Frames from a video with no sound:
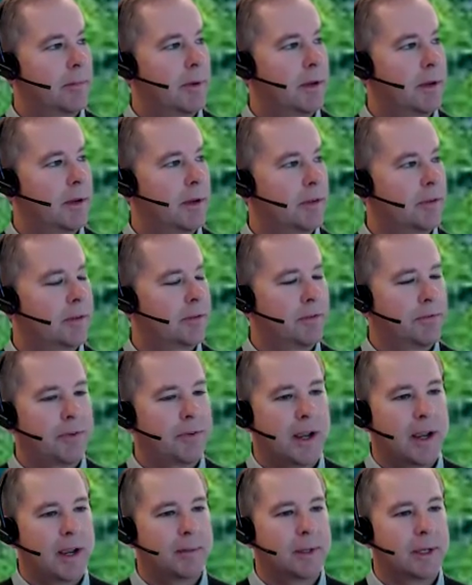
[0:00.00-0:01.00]
about lost
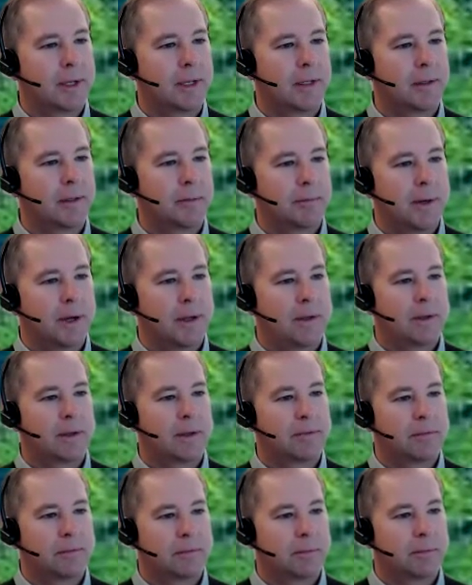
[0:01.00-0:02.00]
family, about
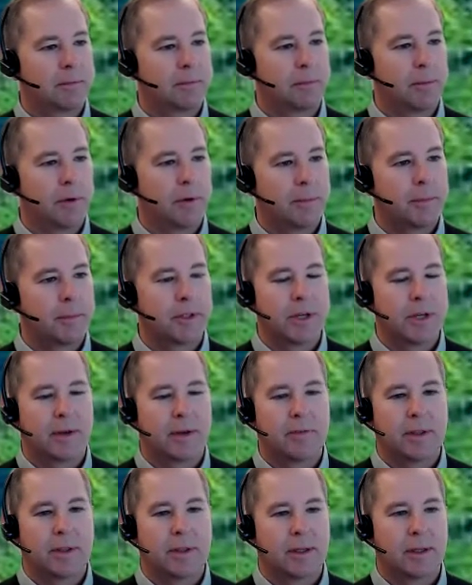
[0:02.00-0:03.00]
lost pretty much
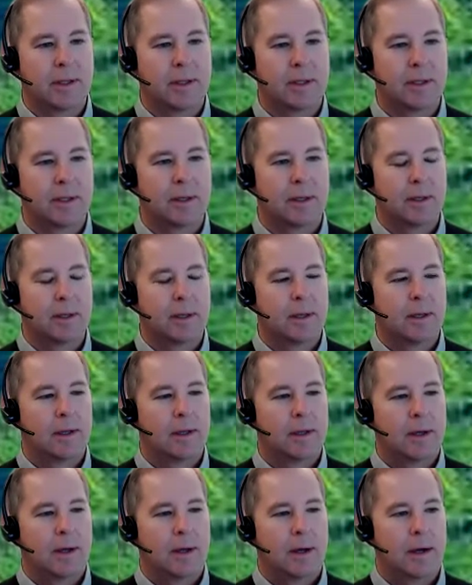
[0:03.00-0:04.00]
everything.
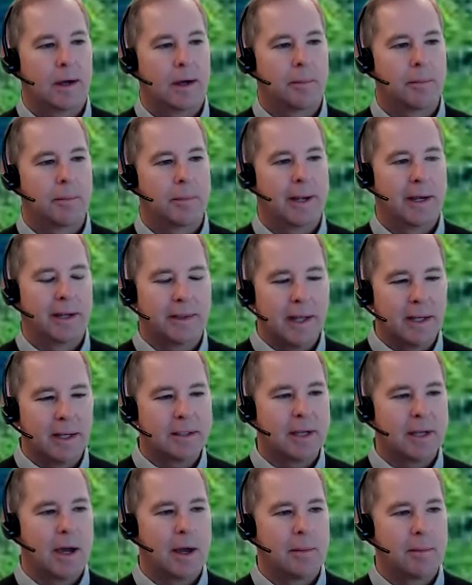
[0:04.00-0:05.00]
And at that
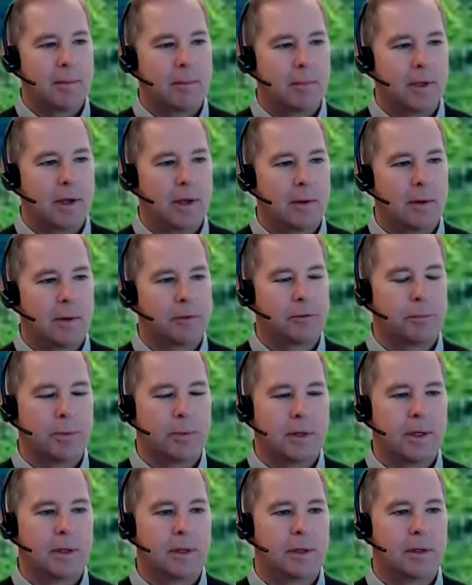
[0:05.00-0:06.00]
time, I was
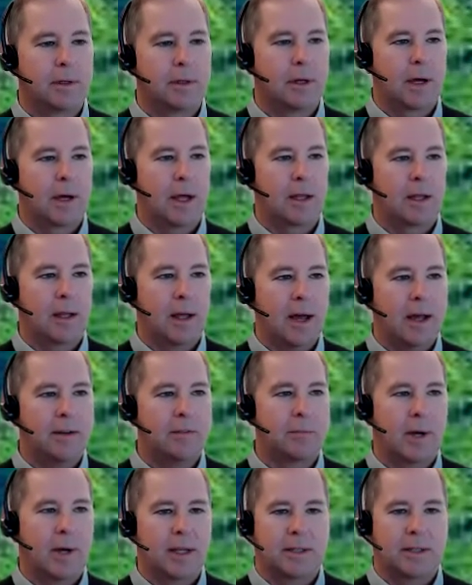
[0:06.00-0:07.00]
spending a lot
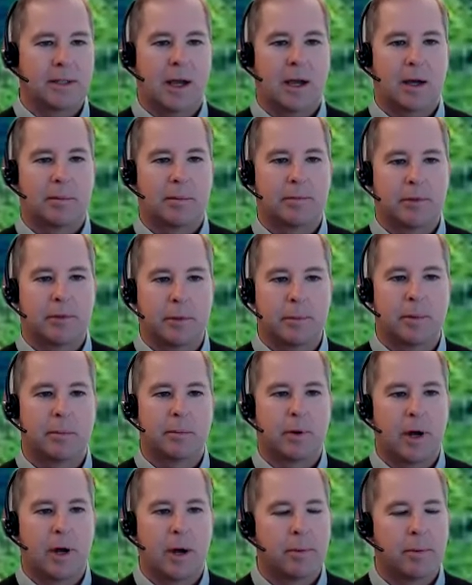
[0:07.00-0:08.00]
of my time flipping
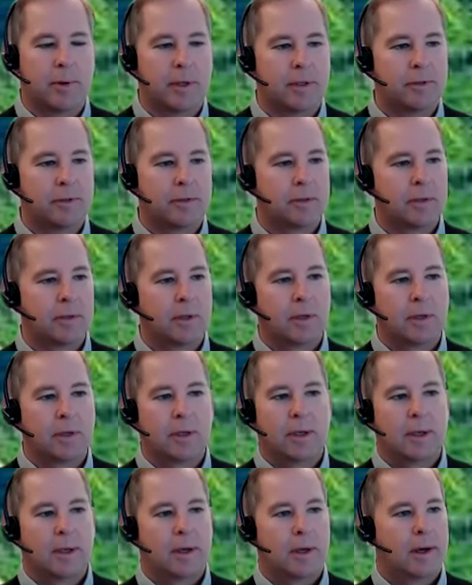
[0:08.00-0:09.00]
properties.
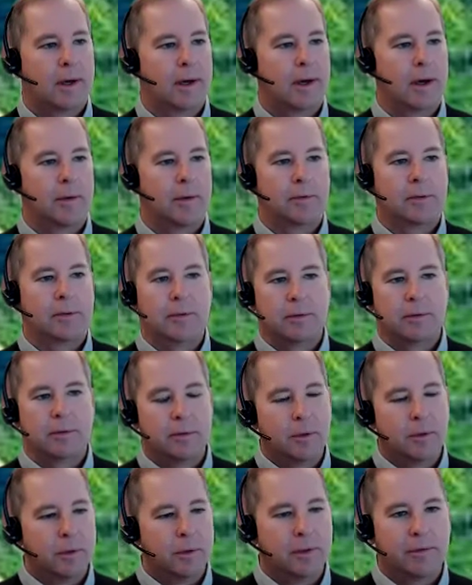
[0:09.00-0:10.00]
I was
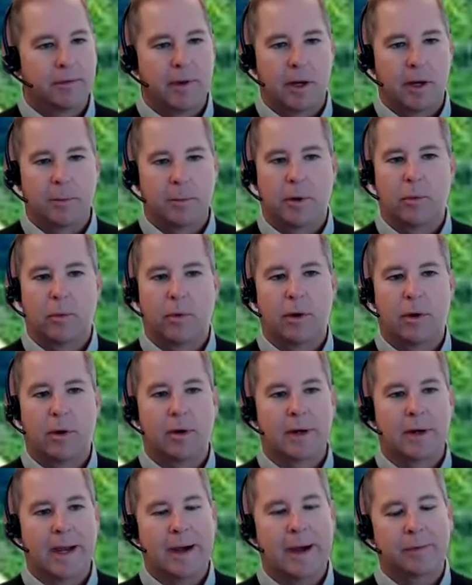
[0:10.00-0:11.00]
doing development
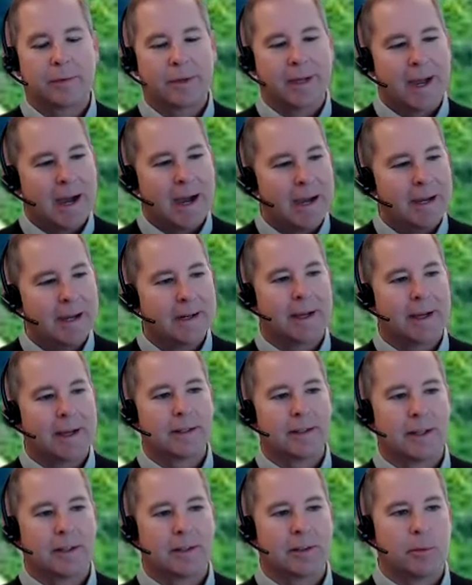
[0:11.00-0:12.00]
work. I kind of
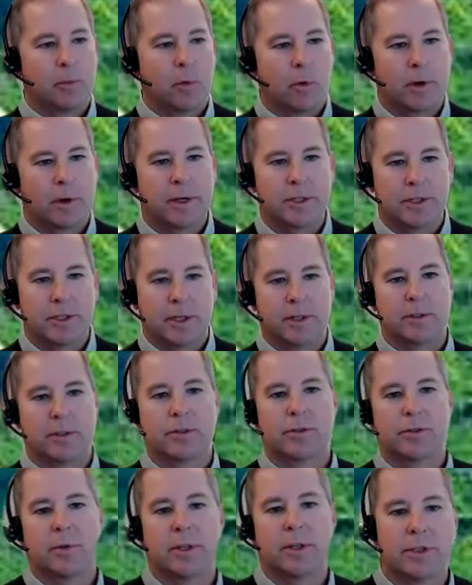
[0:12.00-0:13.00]
had let the mortgage
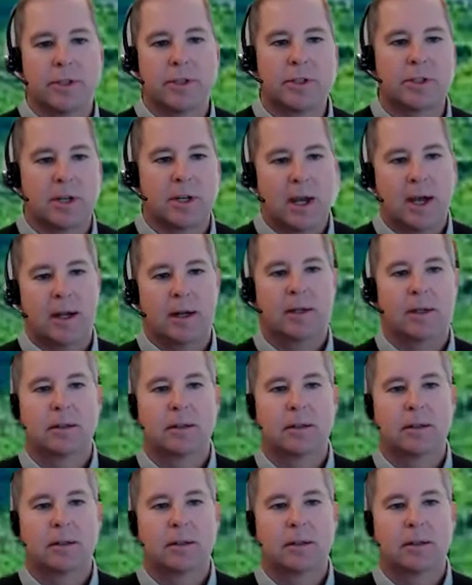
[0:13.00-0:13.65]
industry just kind